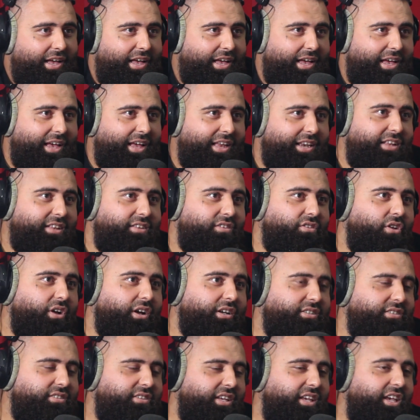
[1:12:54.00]
And it's like
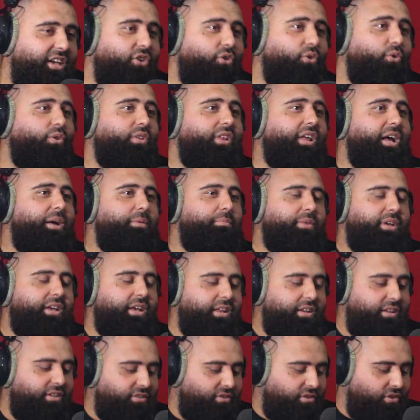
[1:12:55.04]
seeing all that, man,
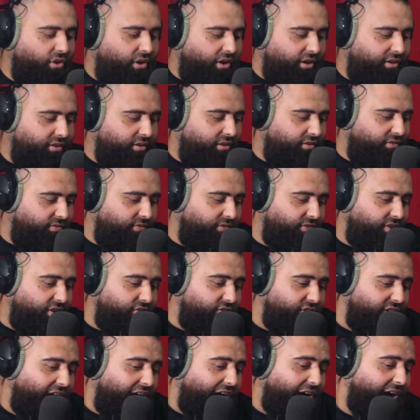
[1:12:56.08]
it's like, it's very
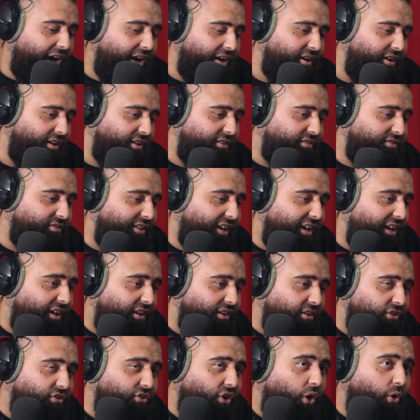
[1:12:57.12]
hard, and it's taken
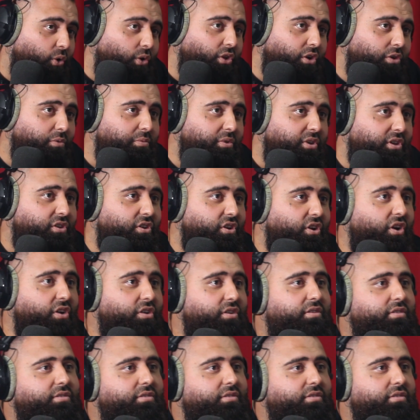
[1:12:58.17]
a toll on me, you know?